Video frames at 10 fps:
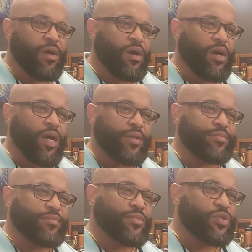All right,
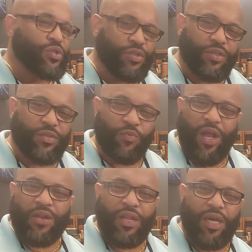so just to
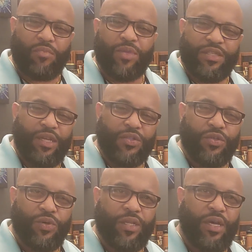round it up, let's get
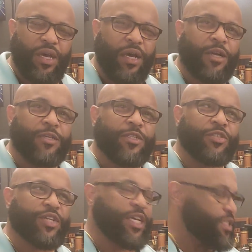to it.
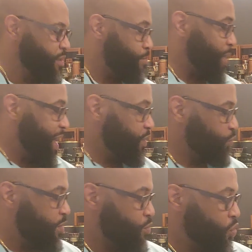Shenks, buyer's
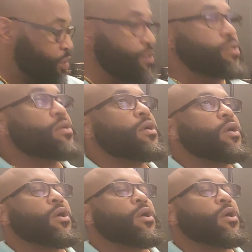remorse.